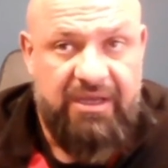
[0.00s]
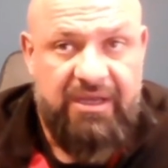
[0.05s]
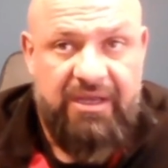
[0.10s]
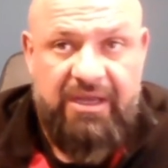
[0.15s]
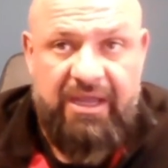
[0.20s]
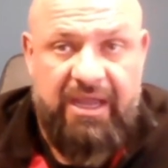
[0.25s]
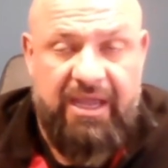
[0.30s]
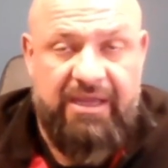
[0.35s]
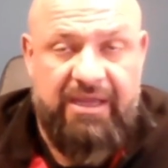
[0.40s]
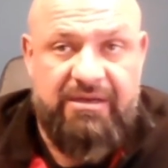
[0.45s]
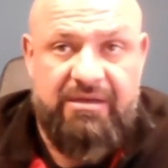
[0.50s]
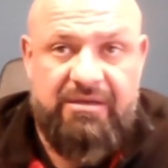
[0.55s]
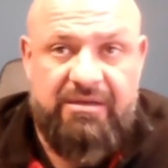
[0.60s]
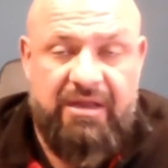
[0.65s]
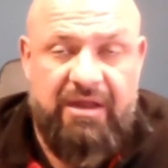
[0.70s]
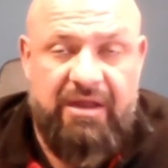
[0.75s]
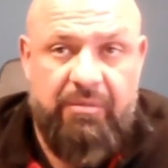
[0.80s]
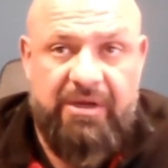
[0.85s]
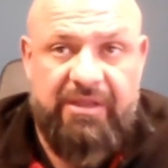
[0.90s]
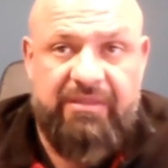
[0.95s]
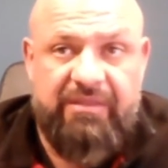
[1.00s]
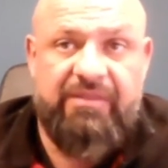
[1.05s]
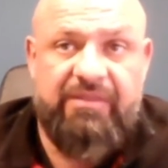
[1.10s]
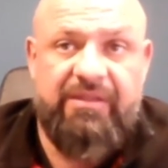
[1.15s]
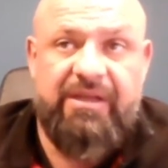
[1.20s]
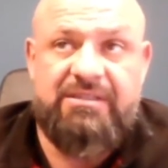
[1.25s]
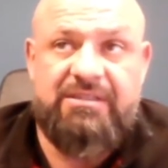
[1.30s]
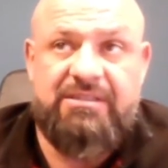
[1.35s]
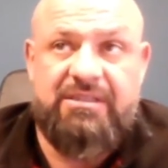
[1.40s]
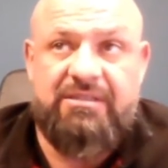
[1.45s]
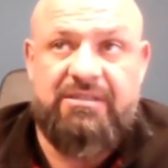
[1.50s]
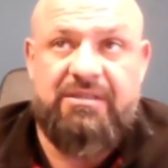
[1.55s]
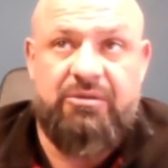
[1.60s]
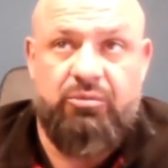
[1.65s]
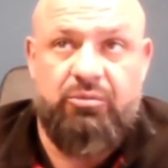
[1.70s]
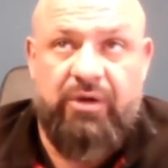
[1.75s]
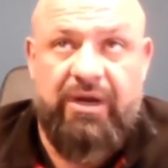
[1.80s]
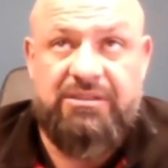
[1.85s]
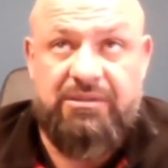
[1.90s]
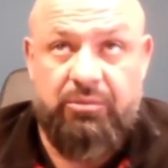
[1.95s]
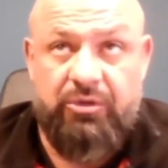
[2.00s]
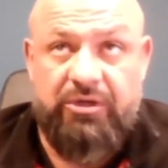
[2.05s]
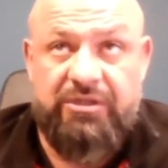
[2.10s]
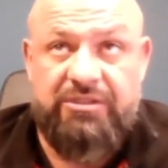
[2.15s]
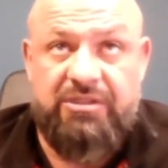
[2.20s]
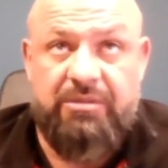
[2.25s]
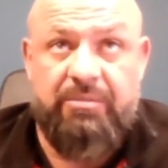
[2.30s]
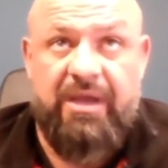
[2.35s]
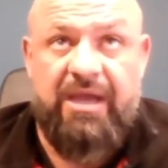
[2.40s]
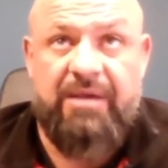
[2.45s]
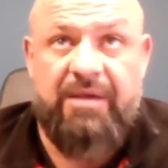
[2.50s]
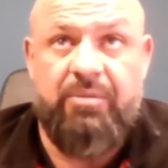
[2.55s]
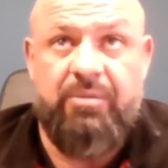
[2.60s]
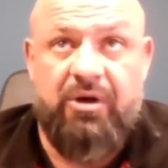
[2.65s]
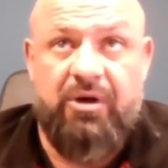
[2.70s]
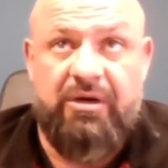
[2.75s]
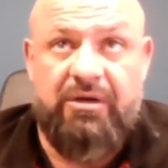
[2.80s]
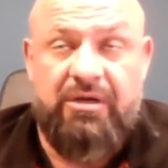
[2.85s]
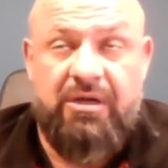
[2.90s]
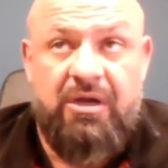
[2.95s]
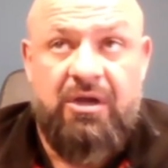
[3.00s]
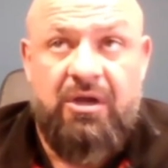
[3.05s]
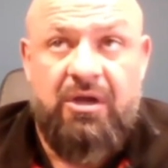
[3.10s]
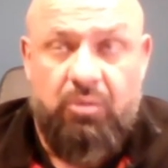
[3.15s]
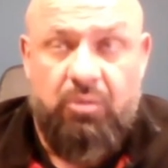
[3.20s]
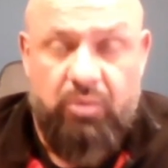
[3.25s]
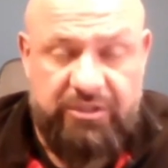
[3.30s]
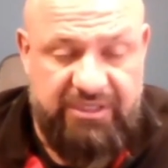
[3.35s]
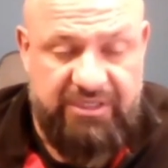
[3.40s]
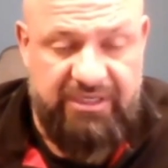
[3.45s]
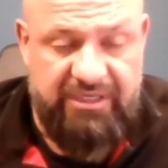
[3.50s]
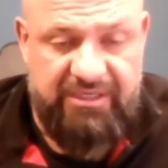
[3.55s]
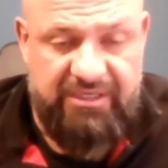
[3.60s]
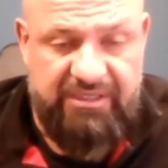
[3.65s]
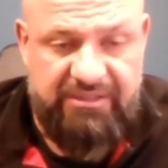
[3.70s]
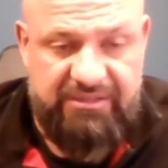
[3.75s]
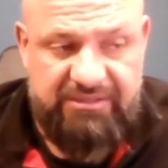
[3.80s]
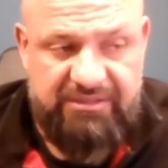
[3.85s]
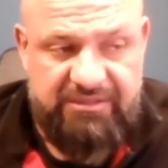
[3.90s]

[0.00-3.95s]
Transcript: And everybody thinks that the ransomware is the bad part, which it is.